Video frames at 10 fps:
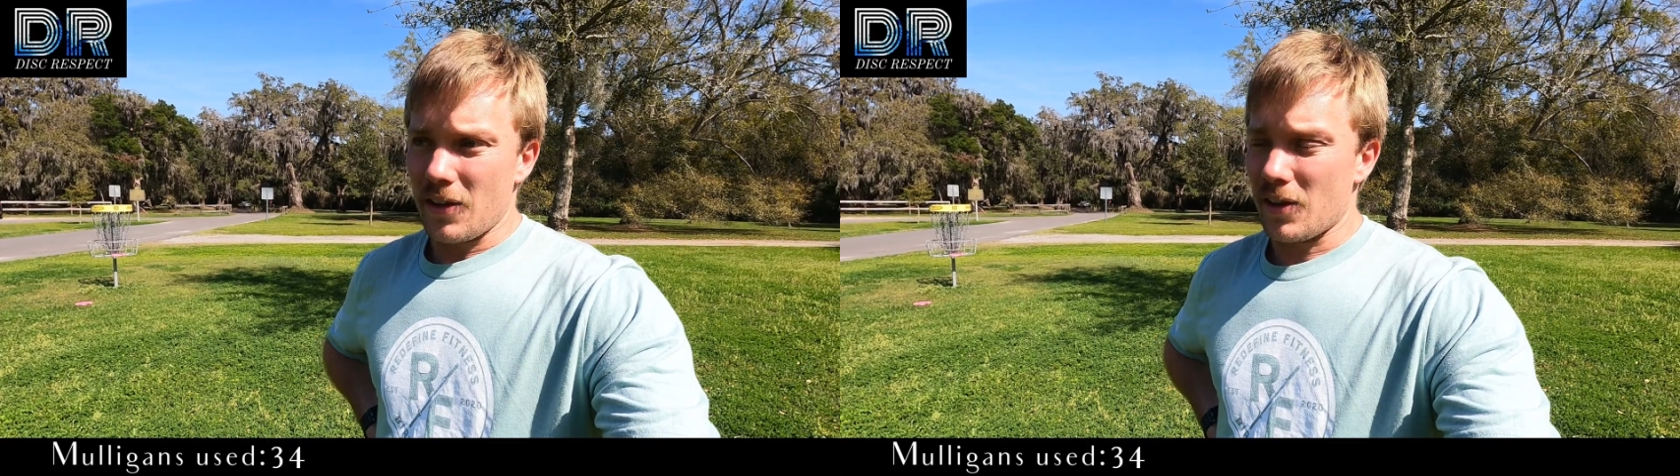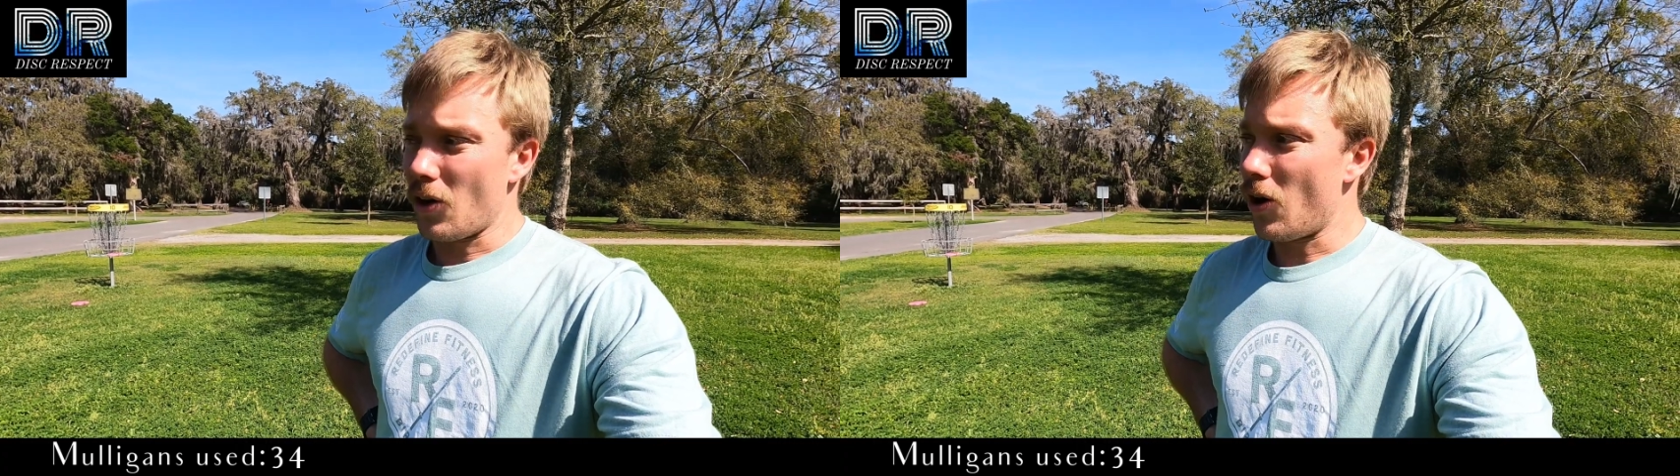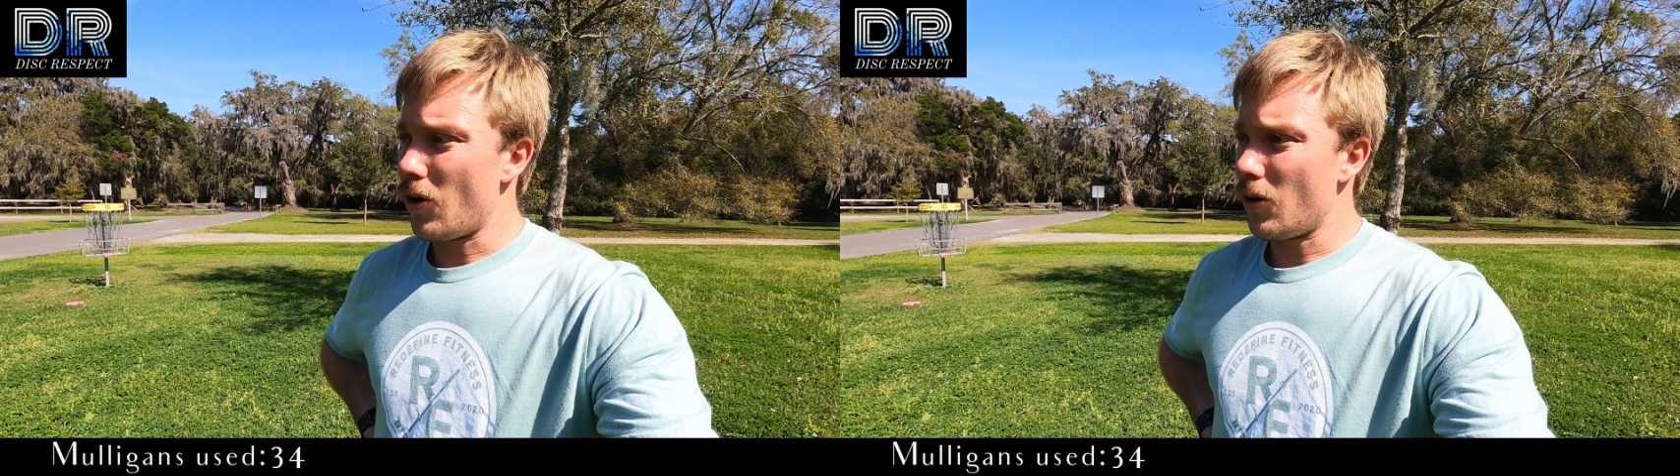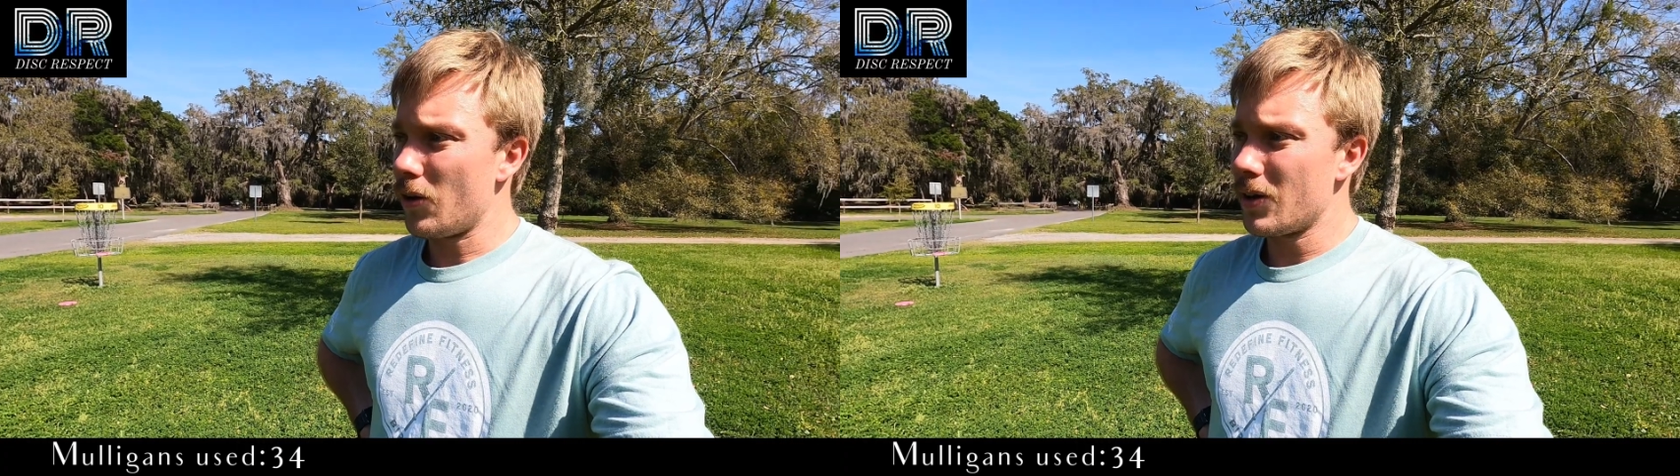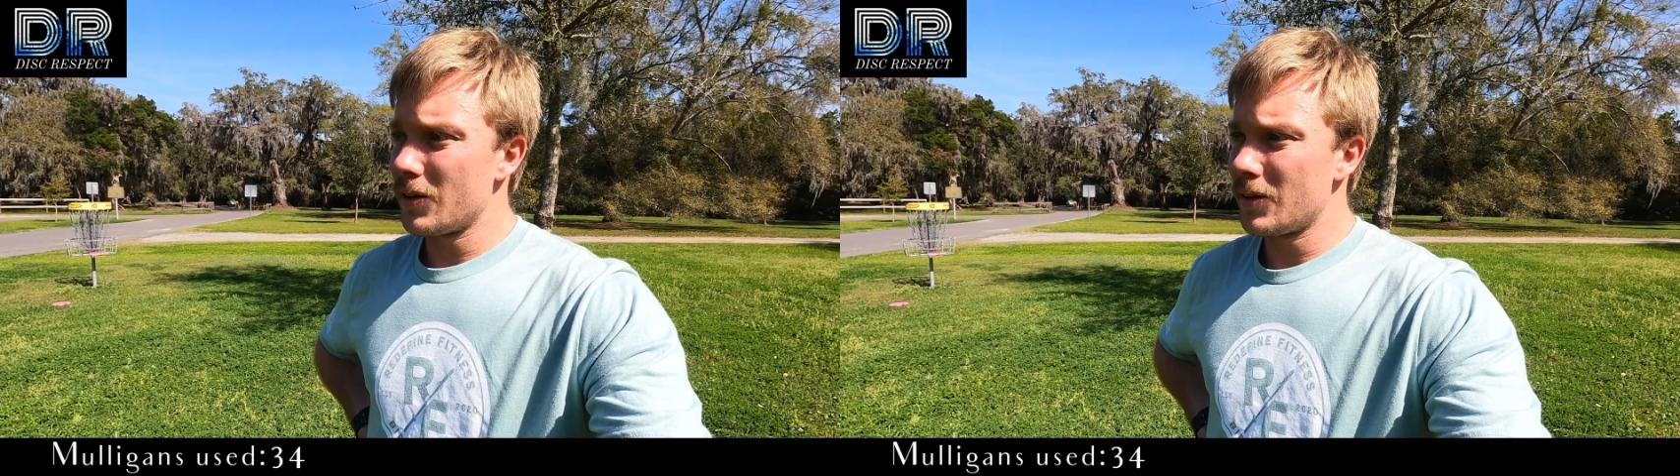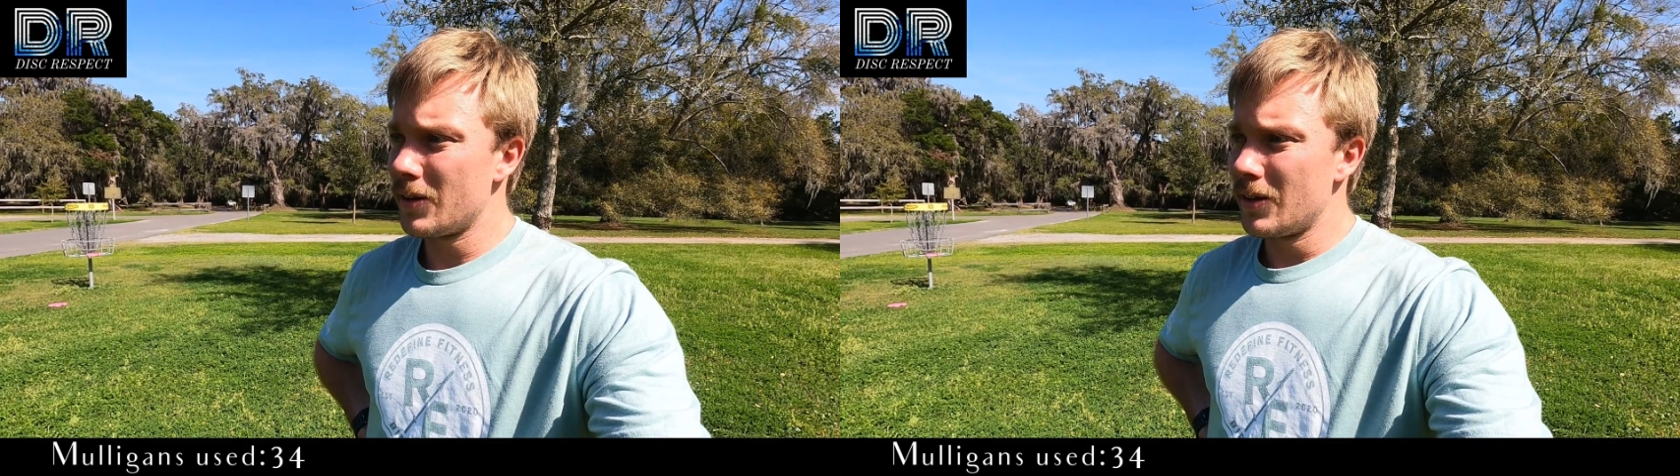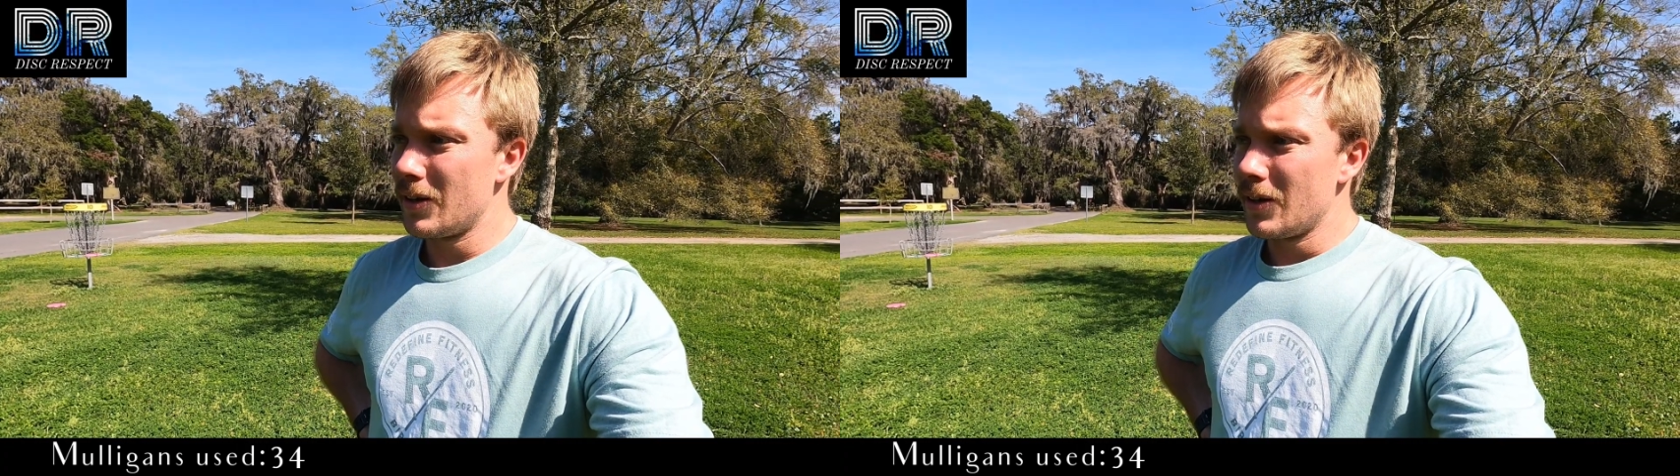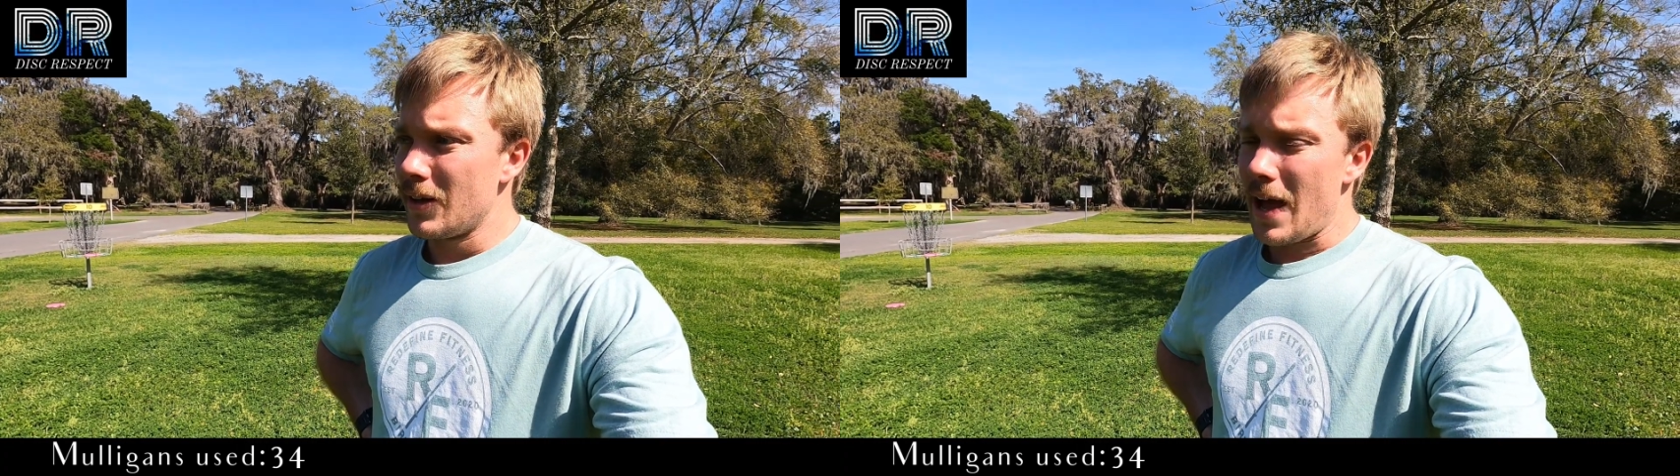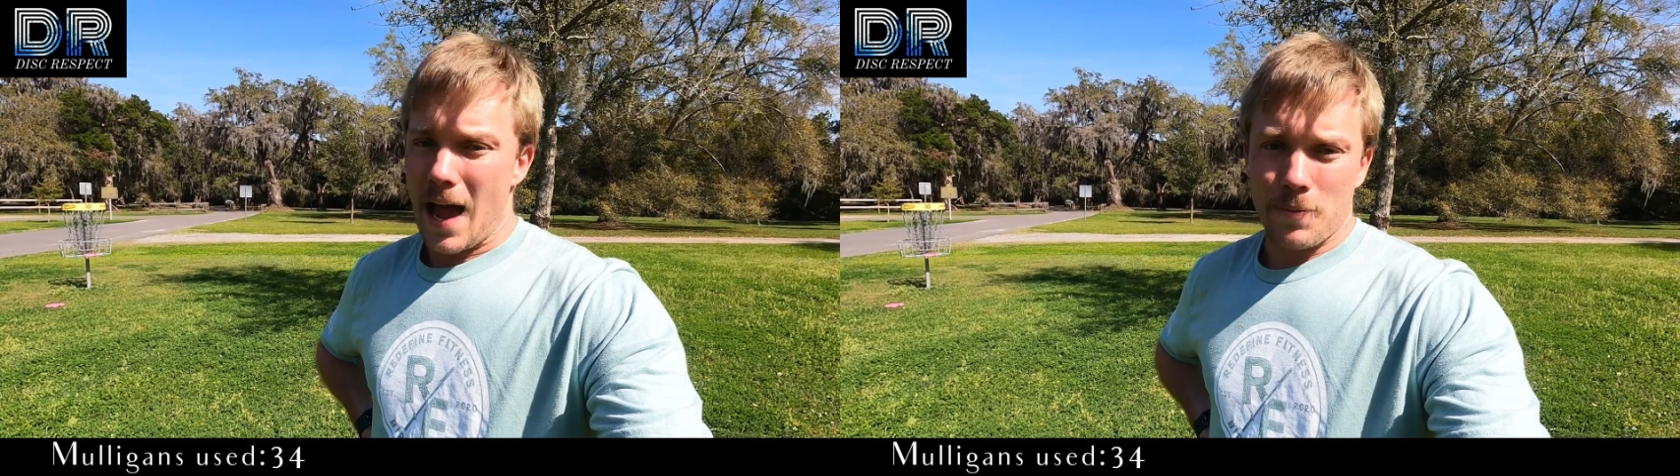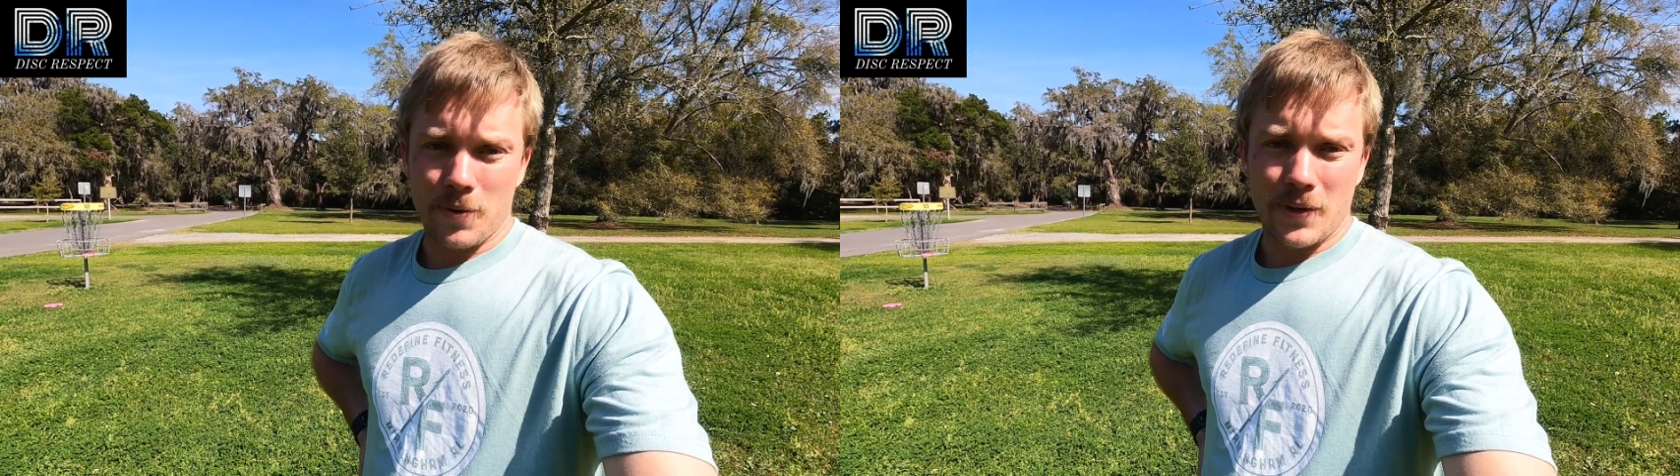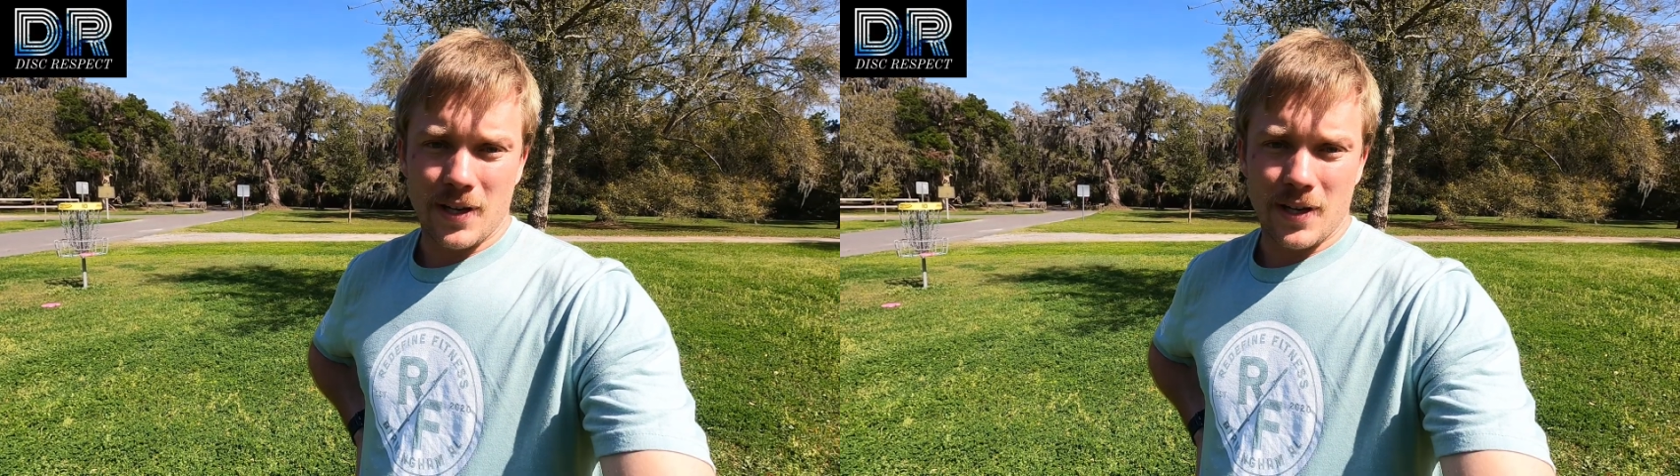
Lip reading: It all happened